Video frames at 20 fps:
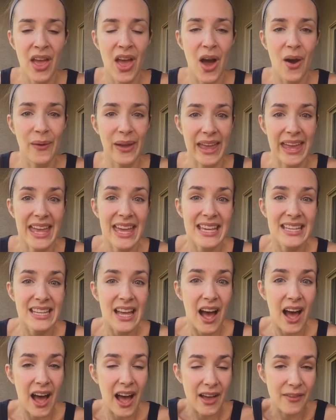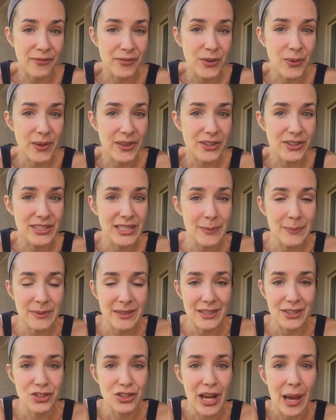Okay, a few other
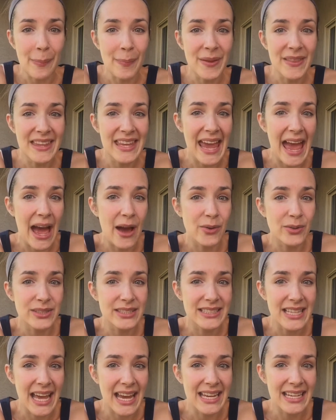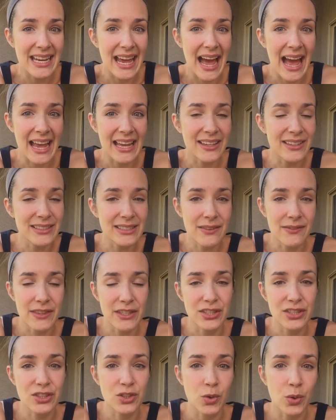tips. Shop on the outside aisles of
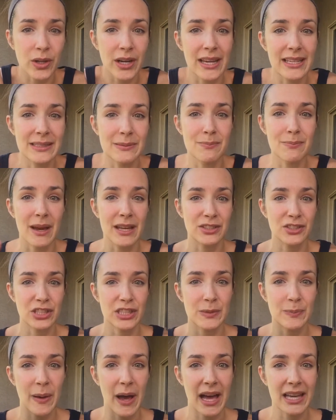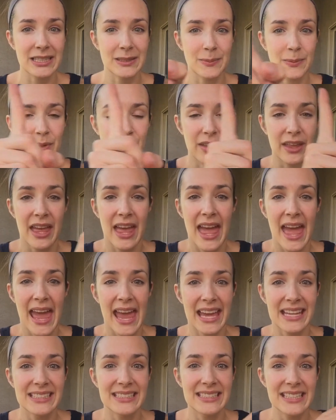the store as much as possible
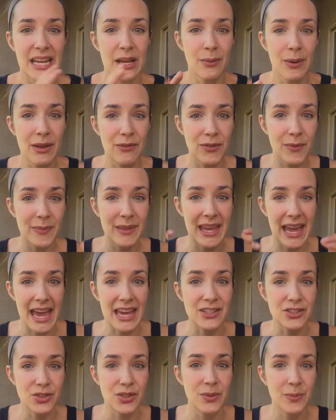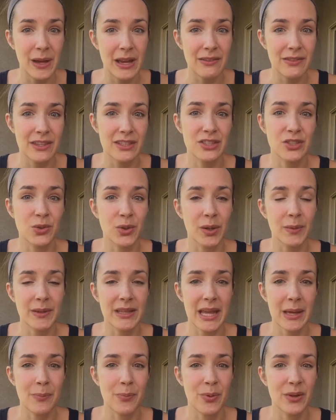and stay away from the entryway of the store where
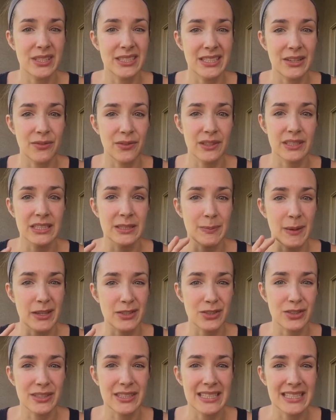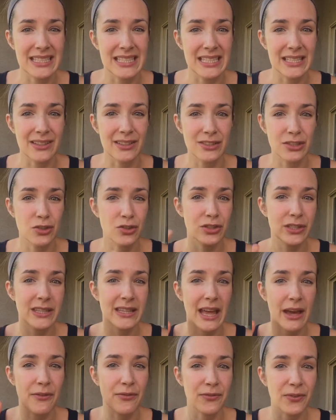they put different specials and deals. Usually
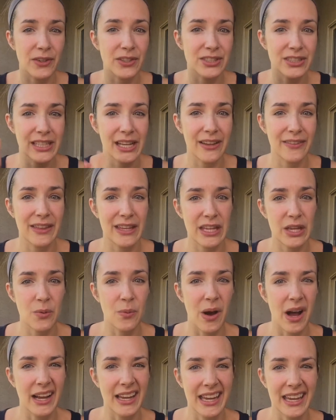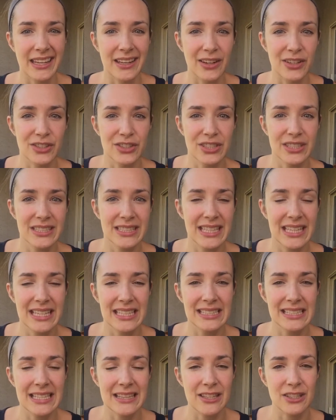that first aisle that you walk in are just
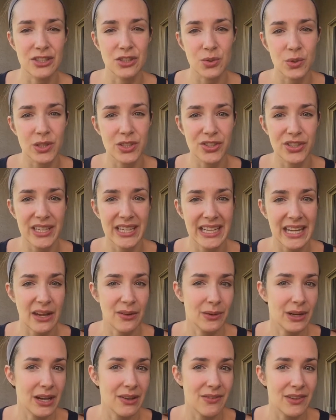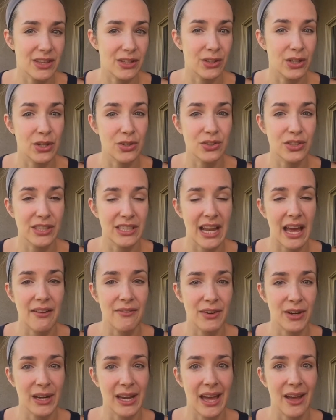things that the store is trying to get rid of and they're usually not
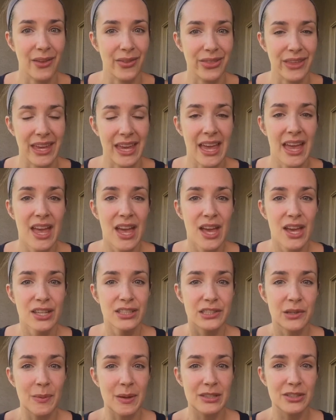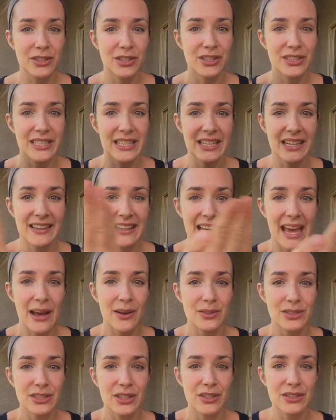very healthy. So make sure you're staying on the
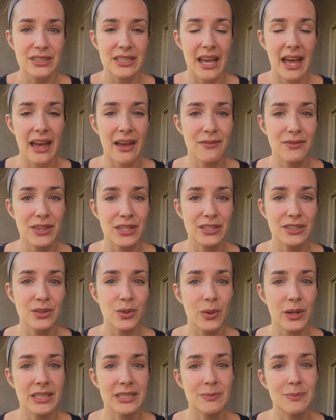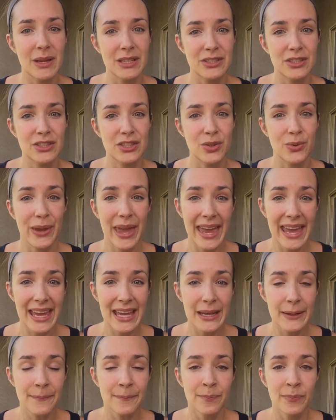outskirts of the store as much as you
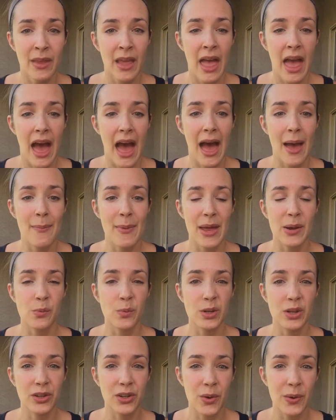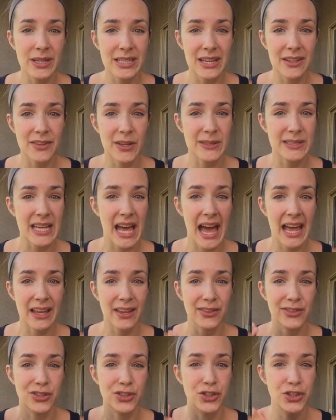can. And when you're going down those
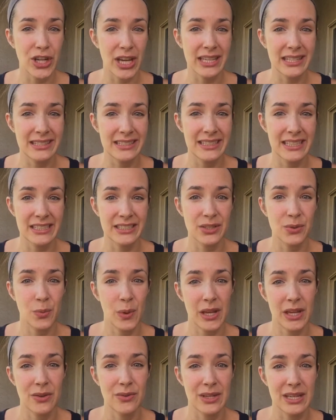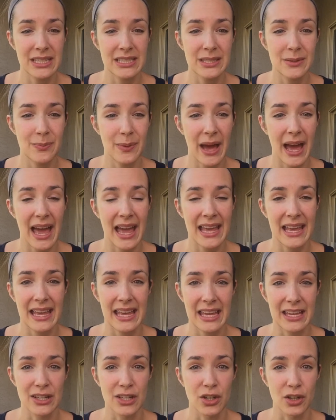aisles, just stick to what you need to buy
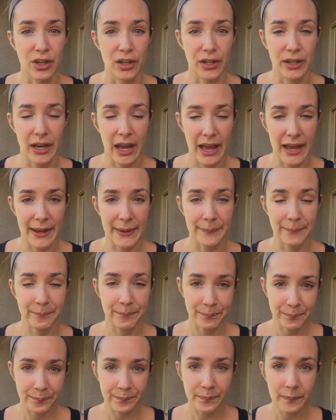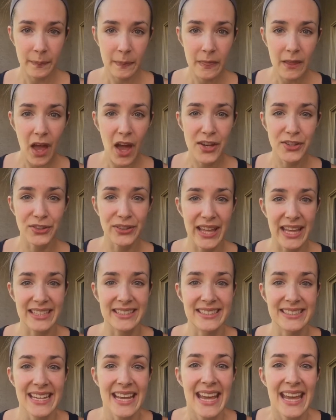in your on your
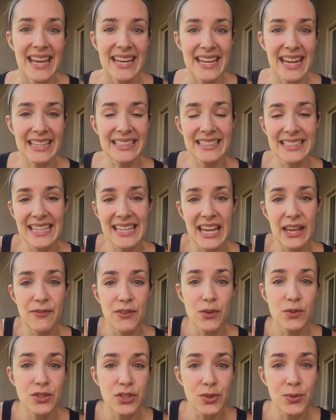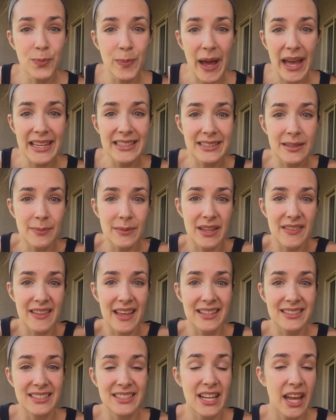list. Next thing, if you do buy something
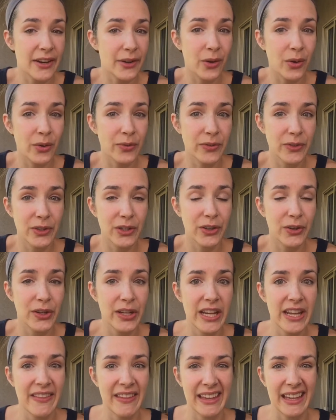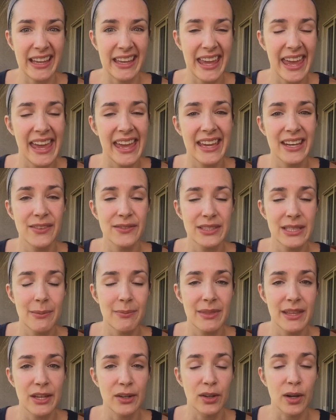that's not a whole food ingredient, like a can of
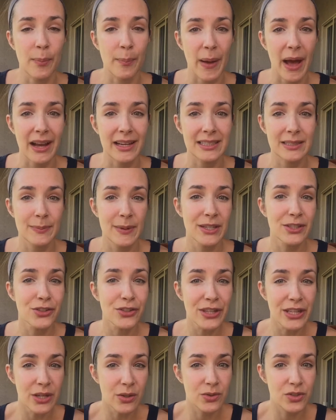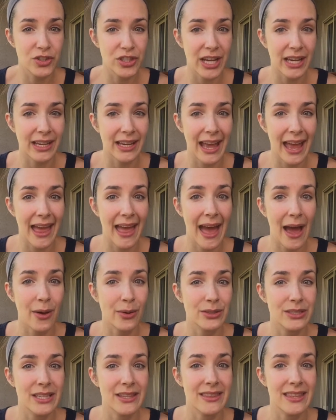something or a box, make sure that you check
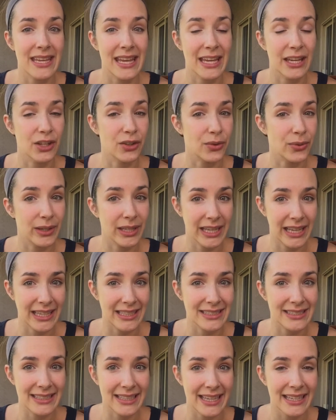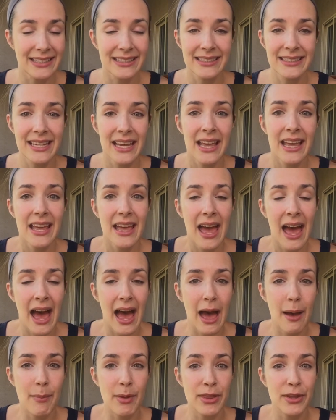out the ingredients list.
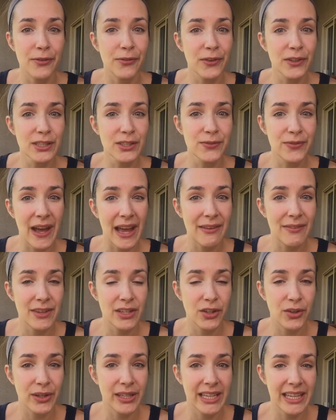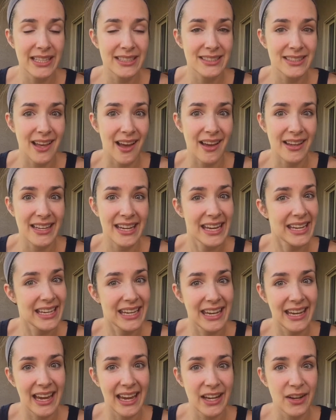The first 5 ingredients on
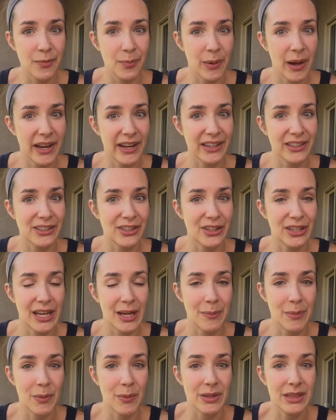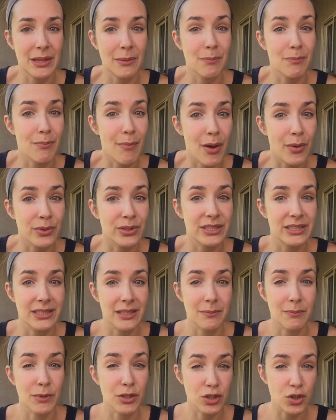any kind of product are going to be what the
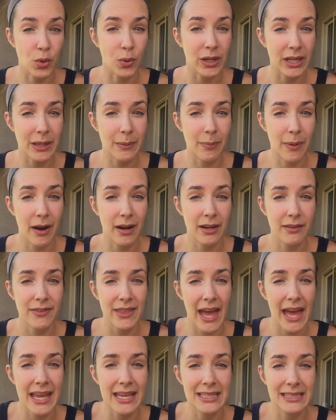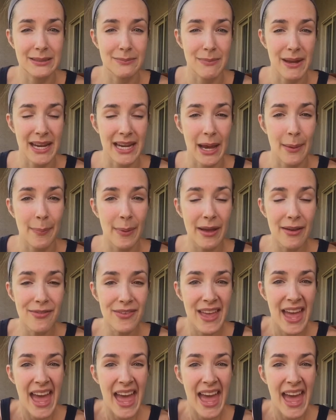majority part of that is made up of,